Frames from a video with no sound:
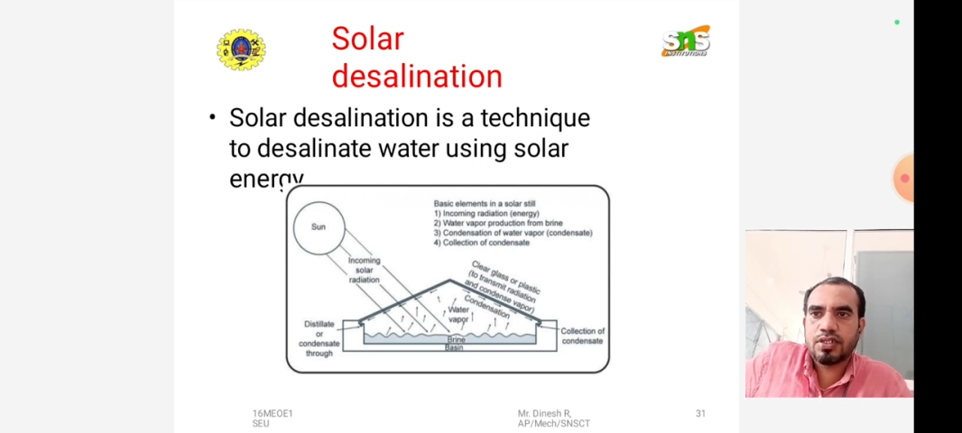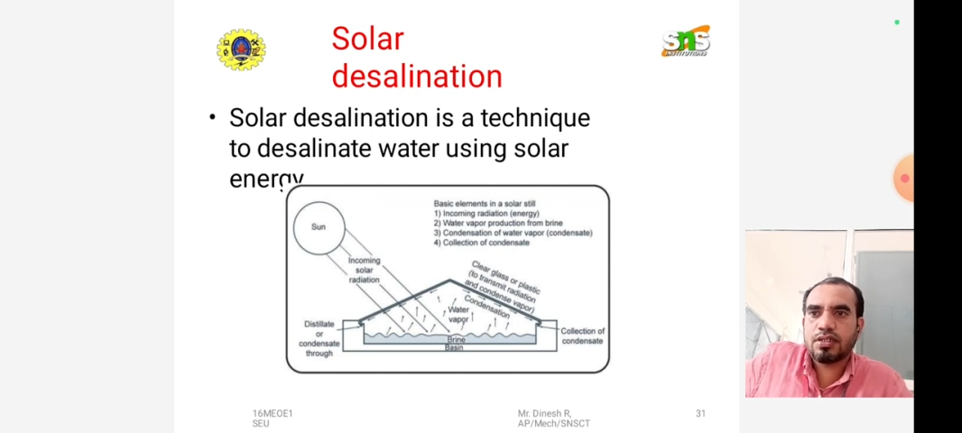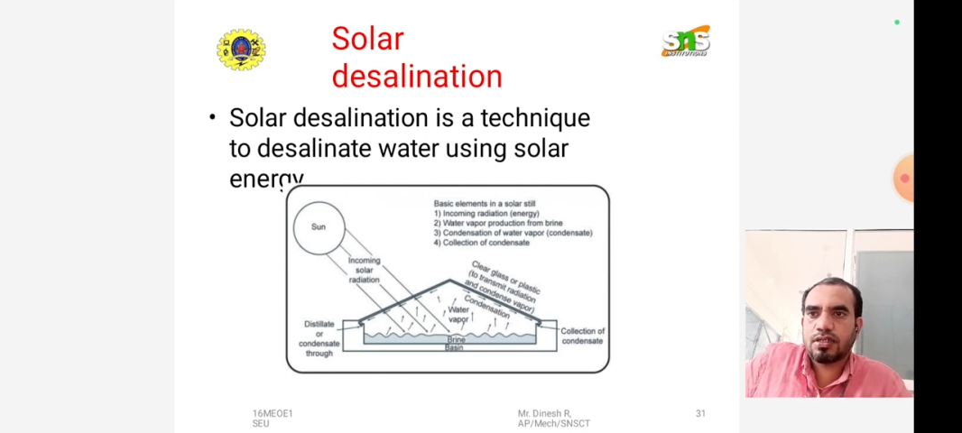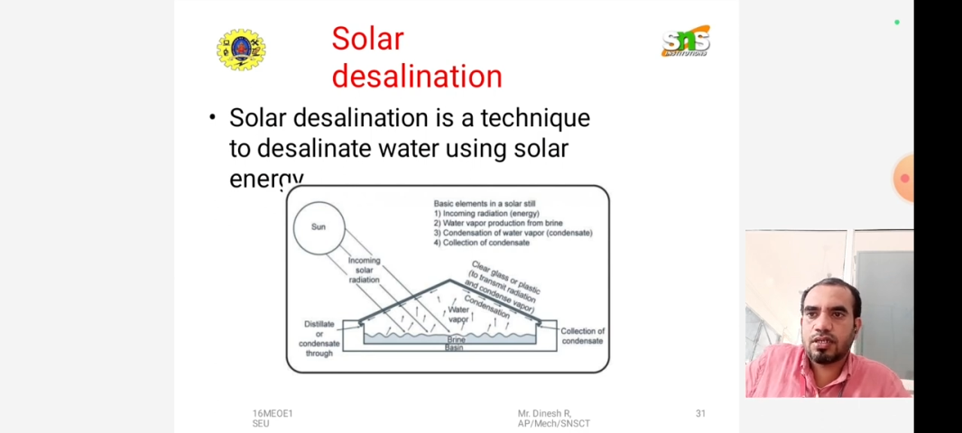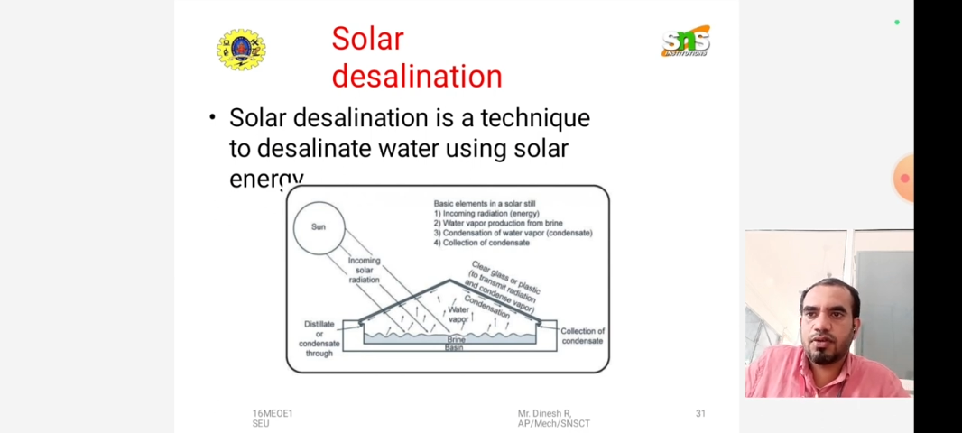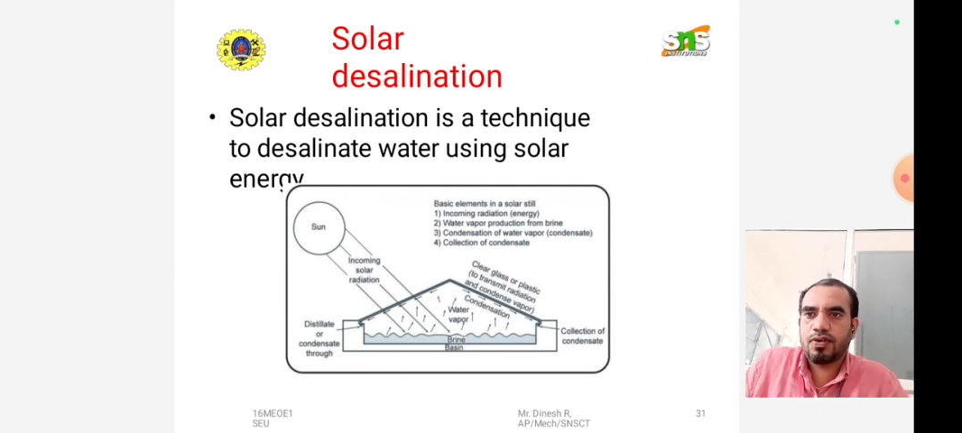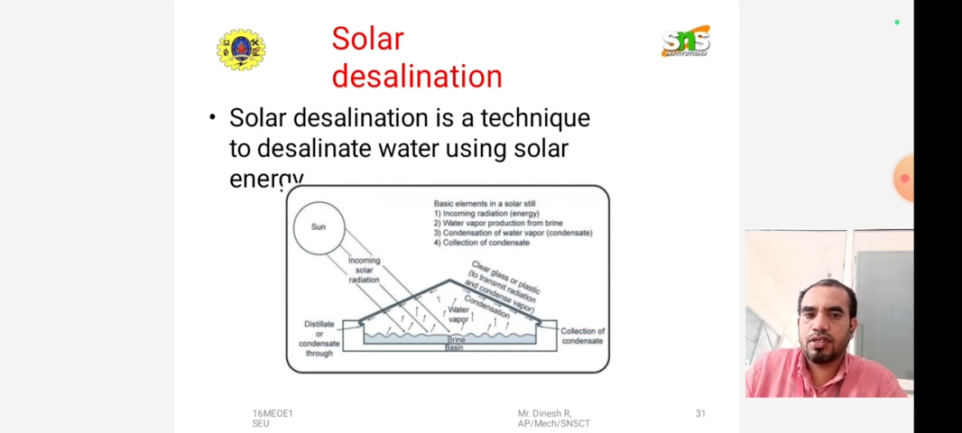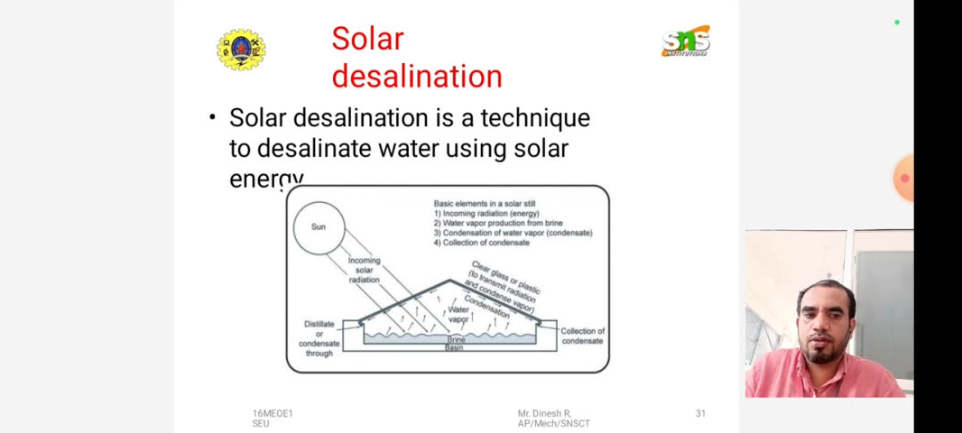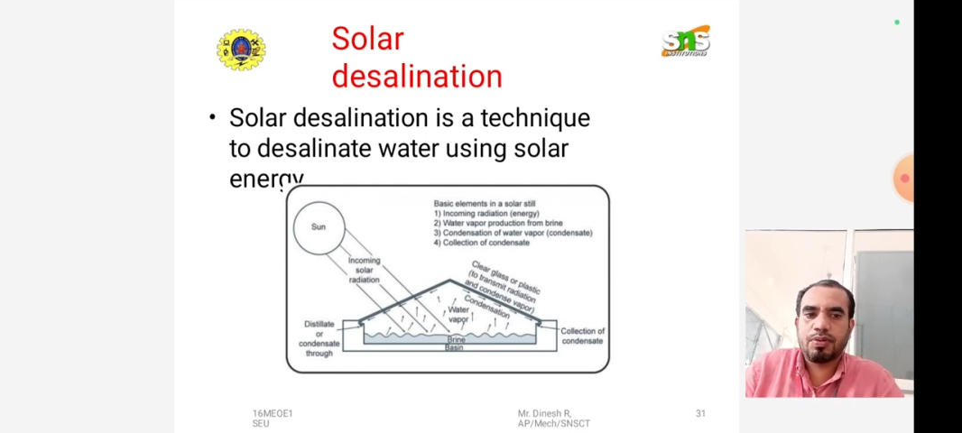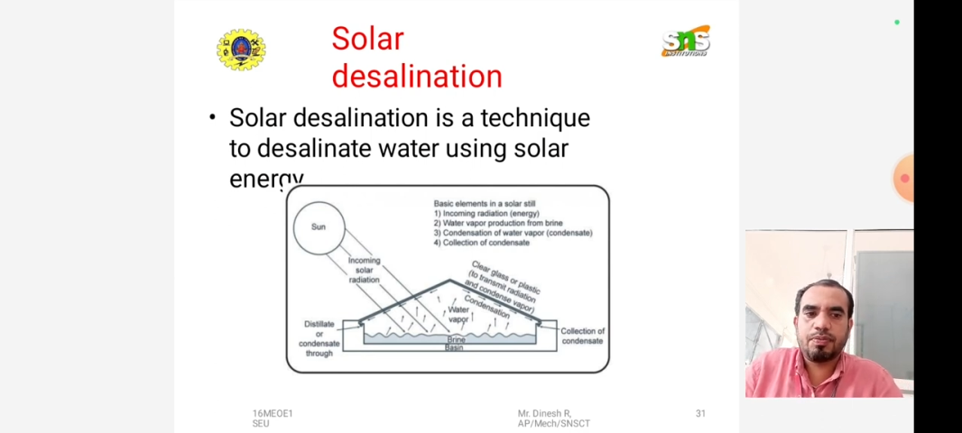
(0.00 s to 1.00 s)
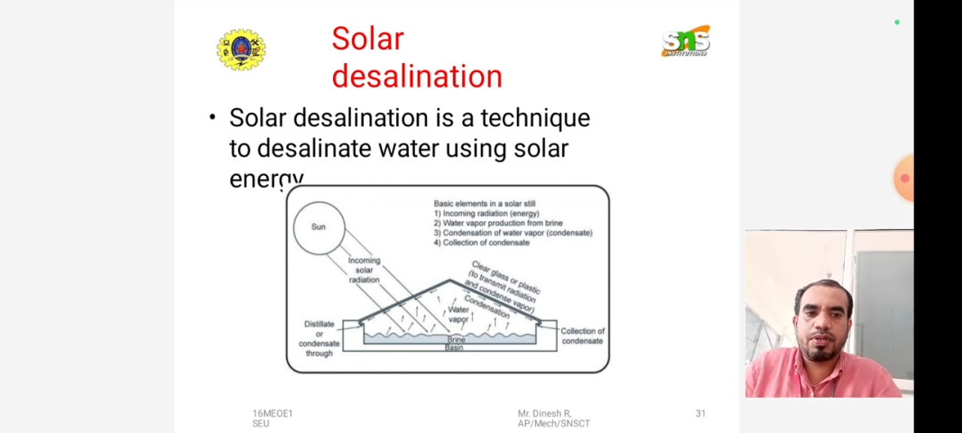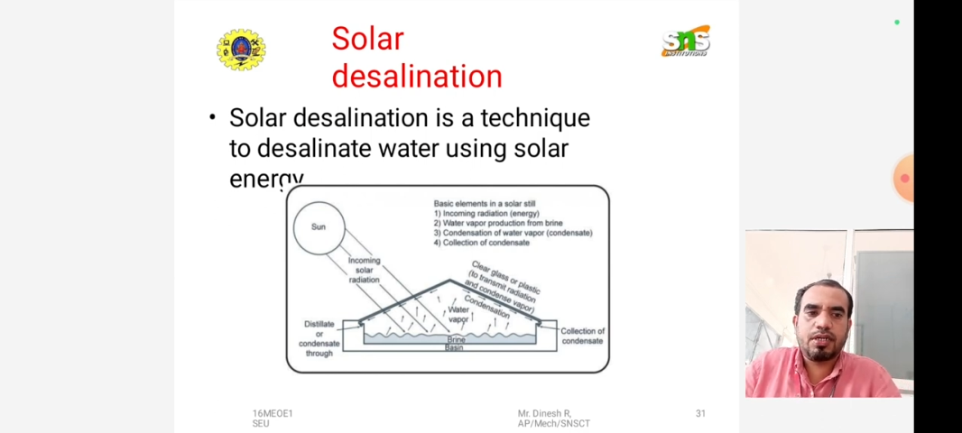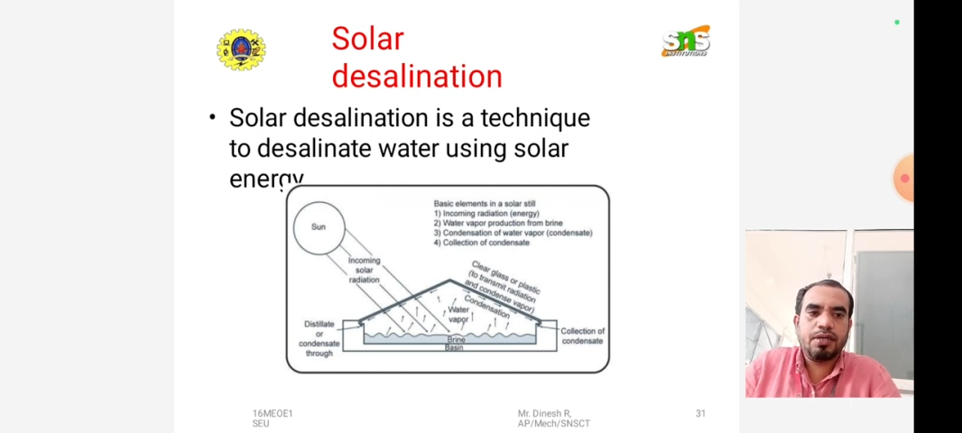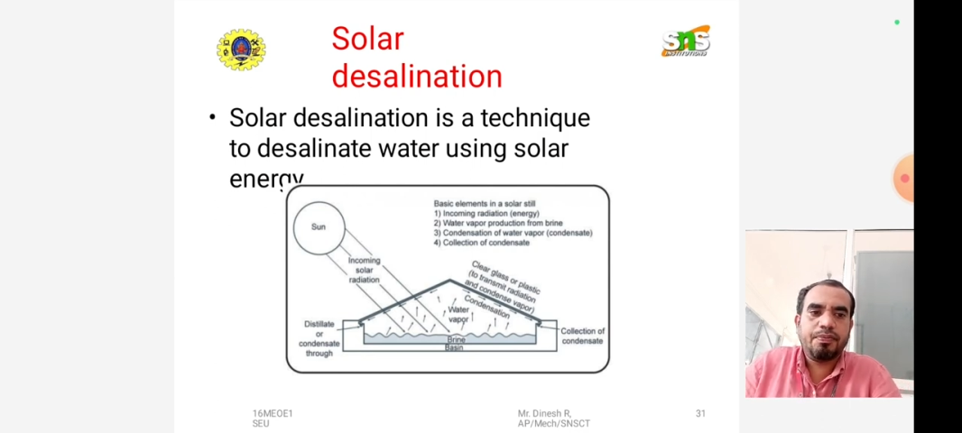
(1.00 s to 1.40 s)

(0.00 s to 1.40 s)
is given in the PPT.